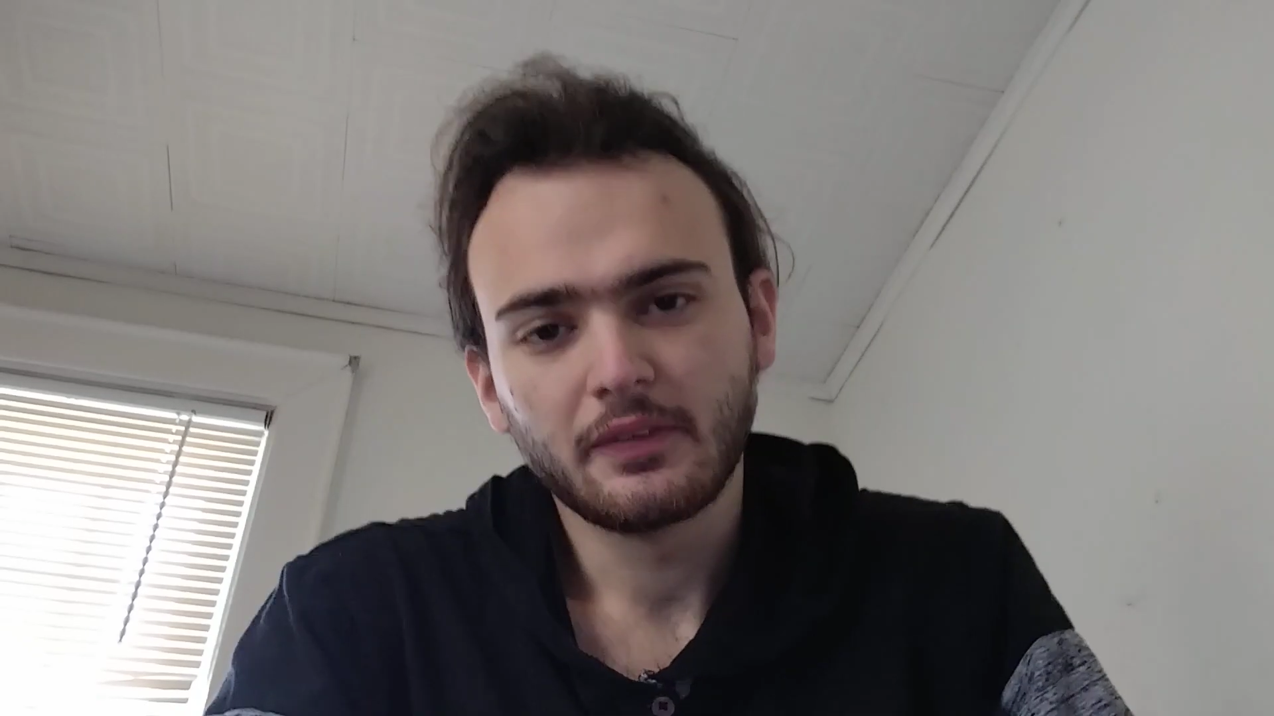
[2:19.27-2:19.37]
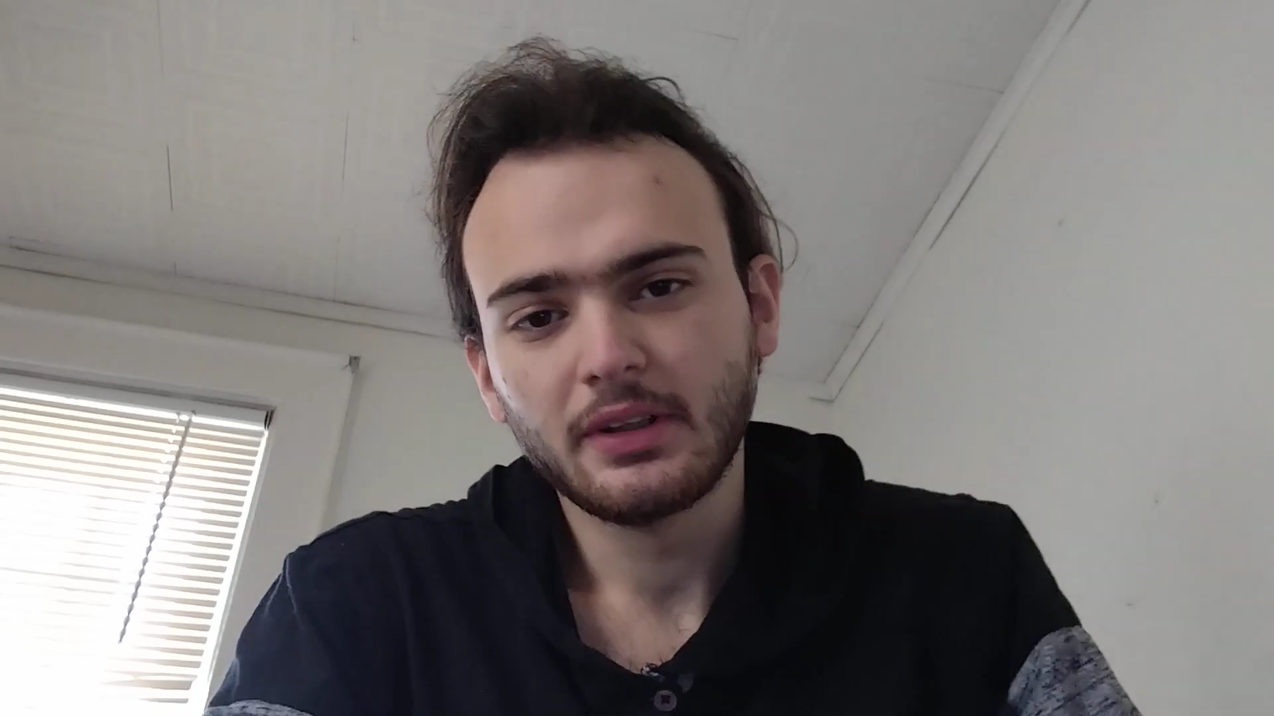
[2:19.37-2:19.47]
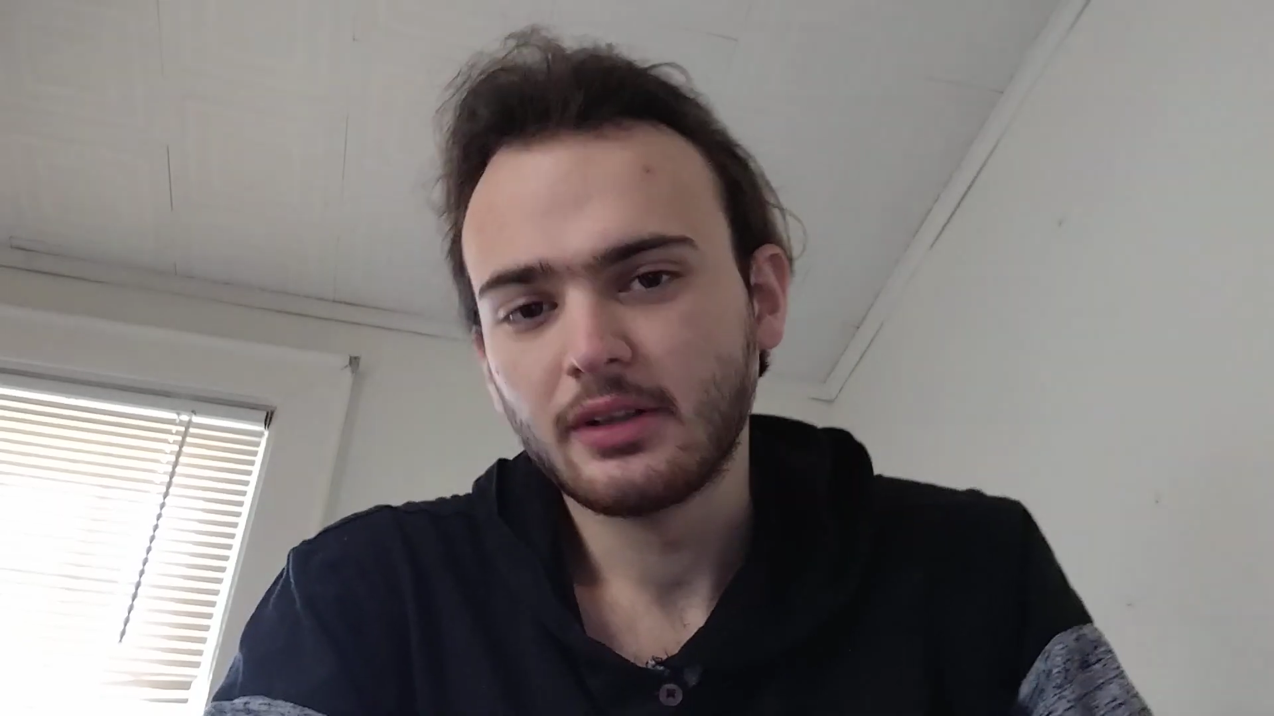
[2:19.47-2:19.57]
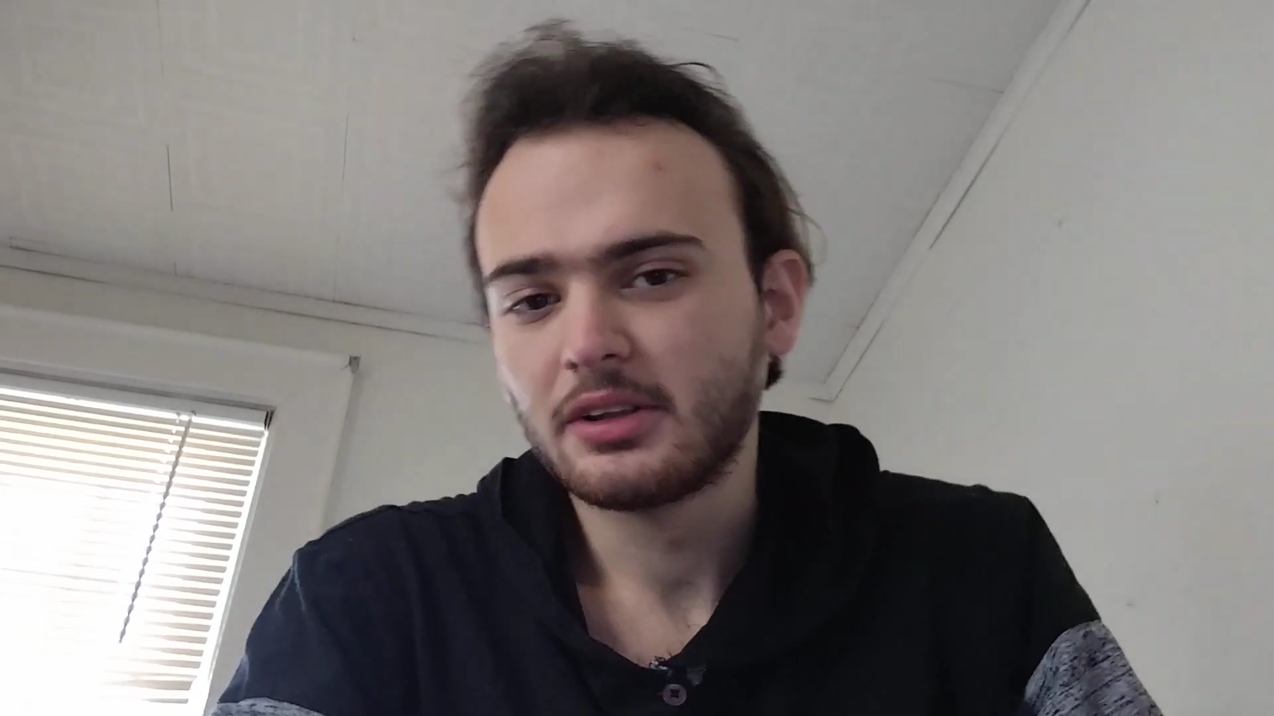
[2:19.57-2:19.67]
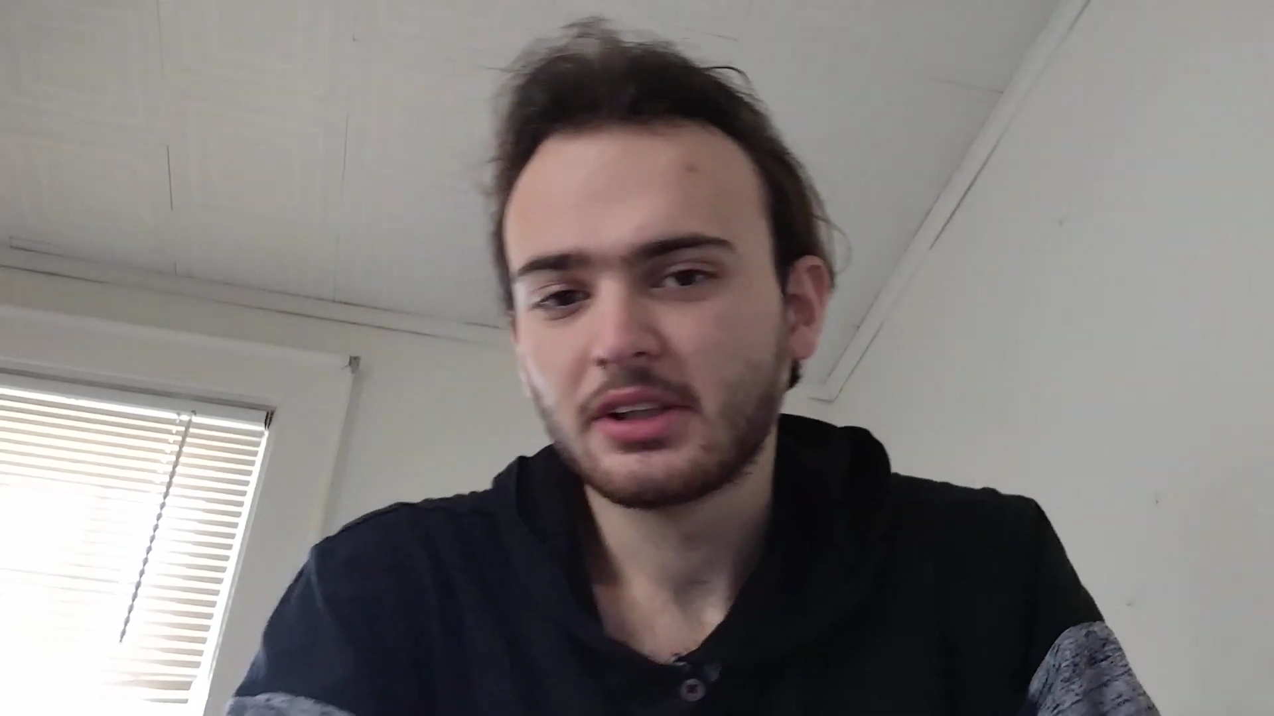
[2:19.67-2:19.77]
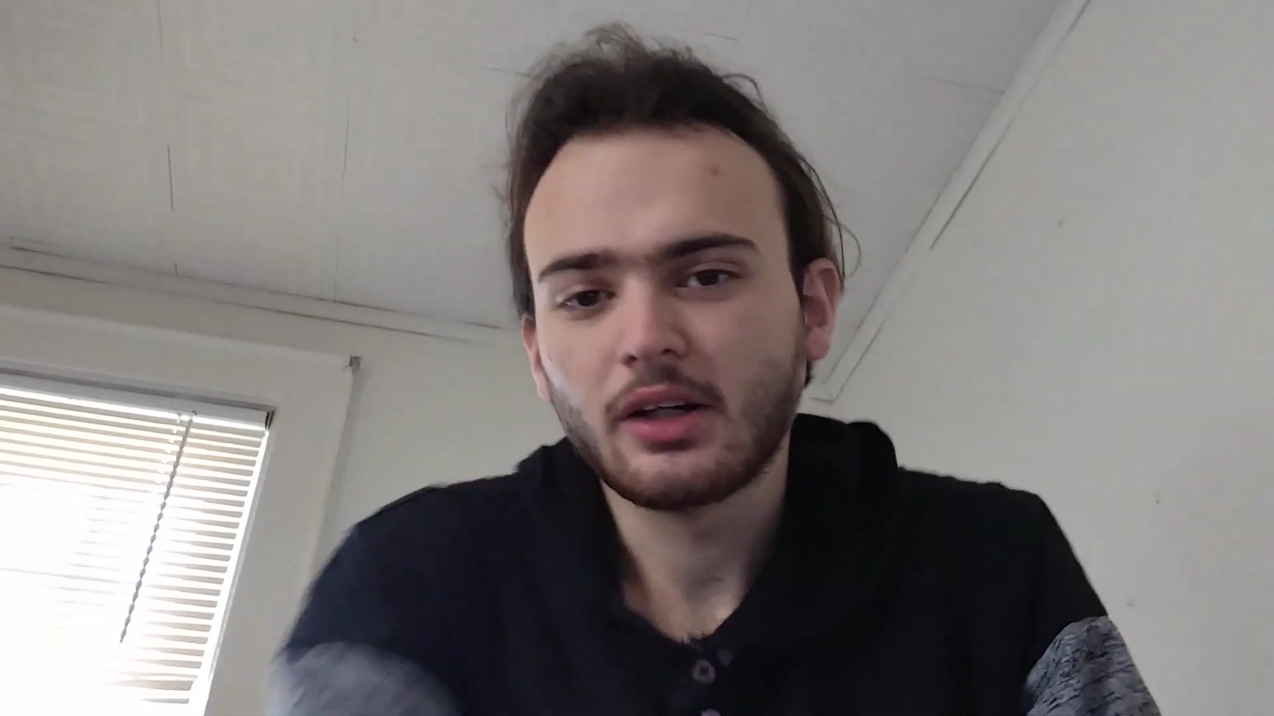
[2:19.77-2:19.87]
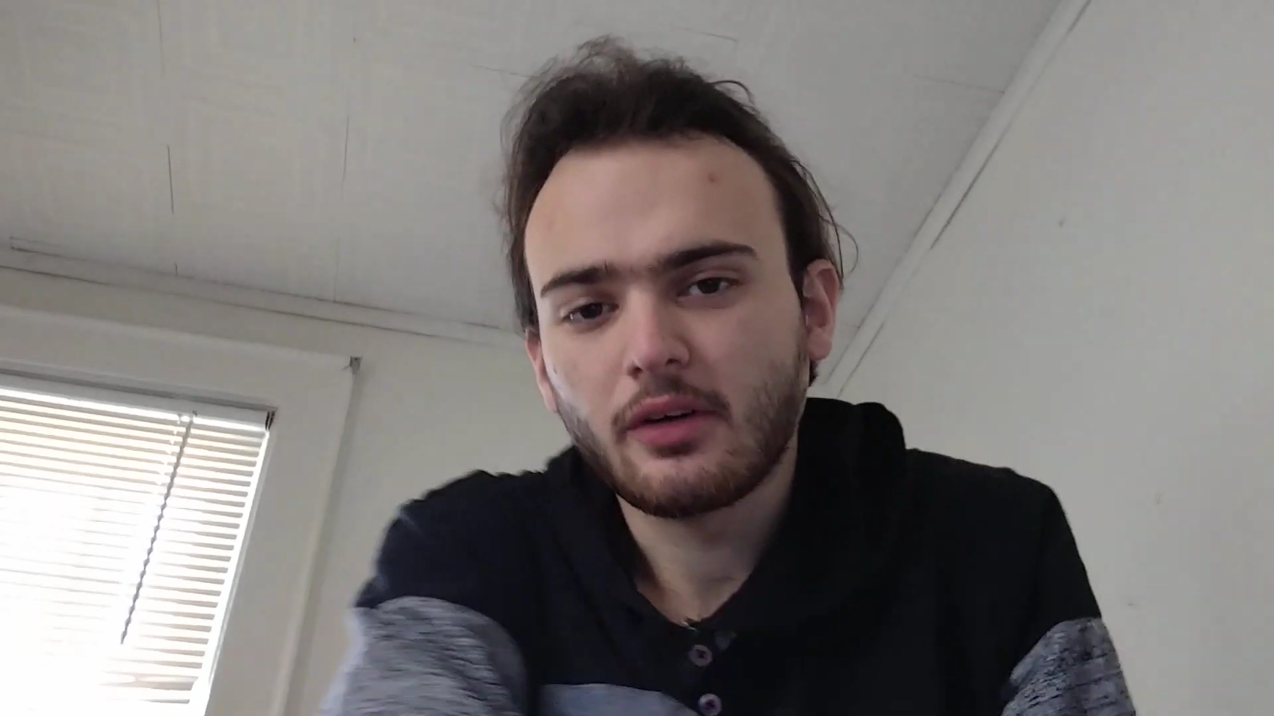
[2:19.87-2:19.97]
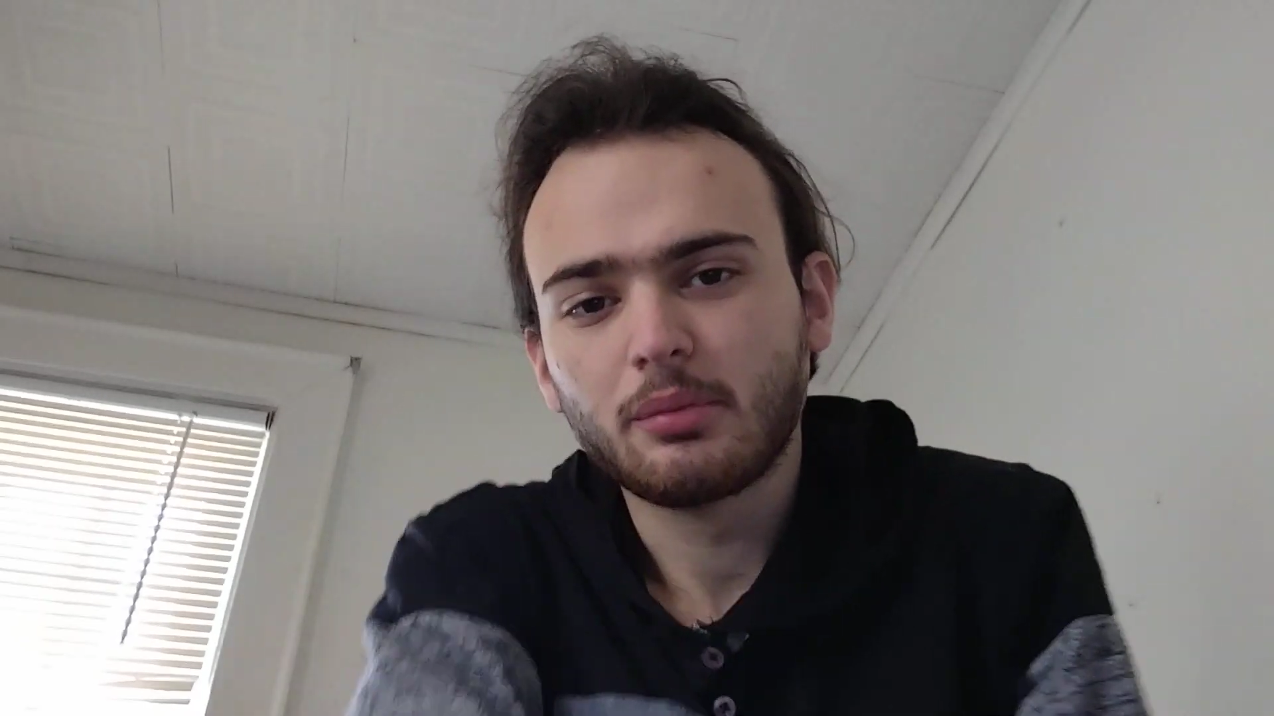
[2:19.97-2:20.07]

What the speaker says: 3 years now,